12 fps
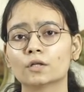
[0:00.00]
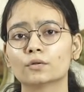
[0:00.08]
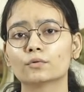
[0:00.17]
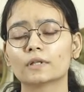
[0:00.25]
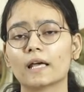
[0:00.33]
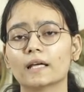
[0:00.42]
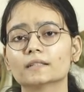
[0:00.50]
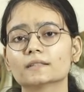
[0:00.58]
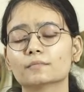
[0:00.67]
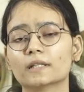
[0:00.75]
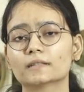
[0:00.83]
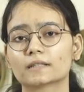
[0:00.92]
to
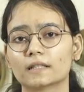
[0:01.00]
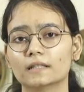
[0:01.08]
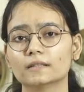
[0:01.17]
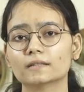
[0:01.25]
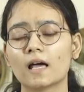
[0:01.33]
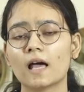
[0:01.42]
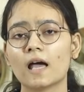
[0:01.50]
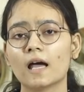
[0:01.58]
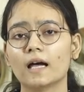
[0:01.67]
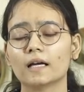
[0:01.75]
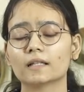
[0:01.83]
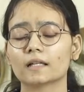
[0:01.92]
enhance my skills
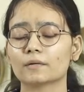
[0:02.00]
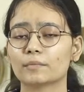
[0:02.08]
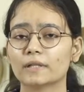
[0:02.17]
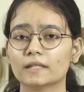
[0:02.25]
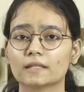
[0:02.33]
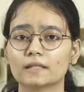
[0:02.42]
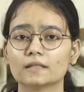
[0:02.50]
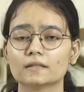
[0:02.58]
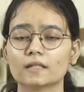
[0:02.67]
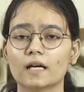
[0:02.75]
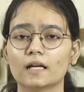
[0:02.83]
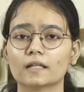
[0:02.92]
and
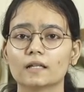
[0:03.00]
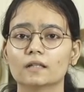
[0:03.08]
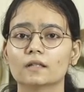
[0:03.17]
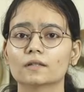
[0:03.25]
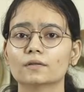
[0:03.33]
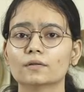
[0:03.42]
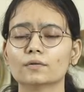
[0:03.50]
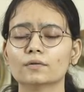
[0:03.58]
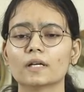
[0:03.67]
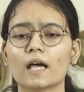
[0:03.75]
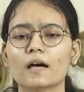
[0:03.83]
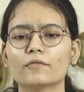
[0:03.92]
abilities, and uh, you know,
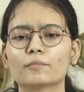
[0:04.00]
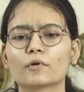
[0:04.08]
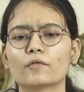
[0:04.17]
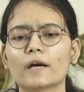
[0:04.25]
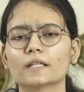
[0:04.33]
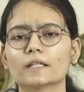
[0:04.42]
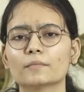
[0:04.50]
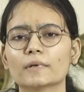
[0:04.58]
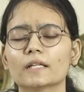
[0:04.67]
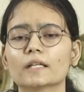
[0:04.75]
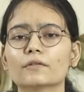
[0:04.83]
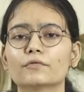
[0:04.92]
they have provided
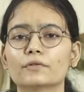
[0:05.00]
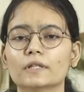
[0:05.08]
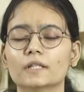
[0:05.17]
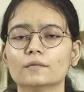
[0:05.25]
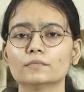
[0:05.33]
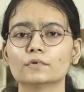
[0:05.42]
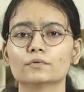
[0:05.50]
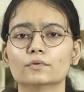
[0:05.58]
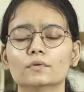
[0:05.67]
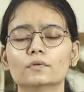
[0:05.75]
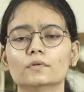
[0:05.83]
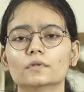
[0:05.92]
me enough freedom to
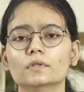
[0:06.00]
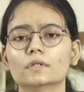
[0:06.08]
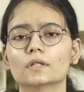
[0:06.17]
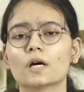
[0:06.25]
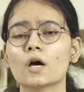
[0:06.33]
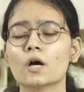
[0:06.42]
uh,